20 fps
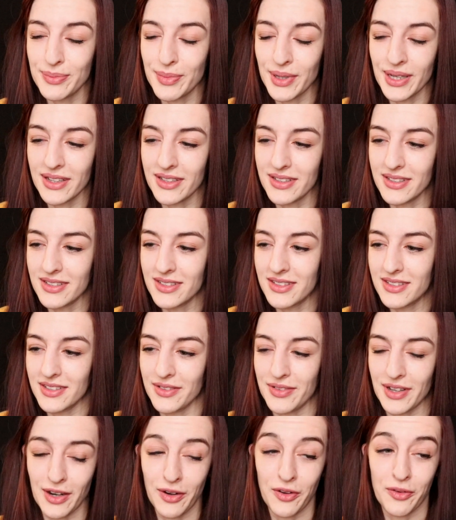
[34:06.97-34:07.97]
because
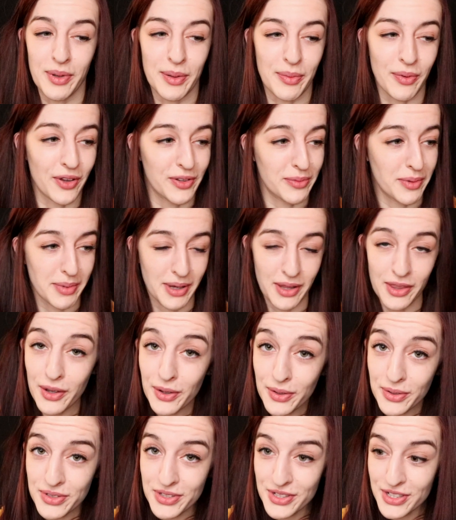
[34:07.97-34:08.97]
I've had a lot of people ask me about
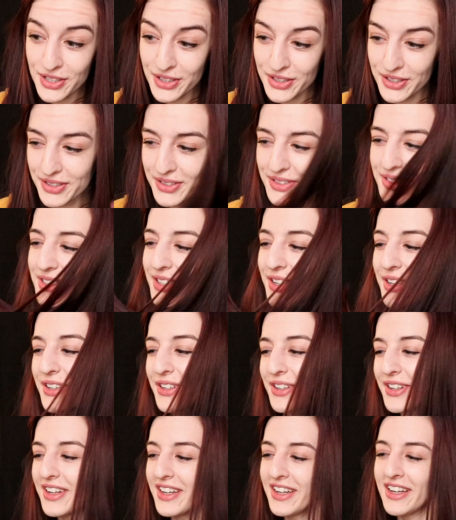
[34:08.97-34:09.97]
those too. So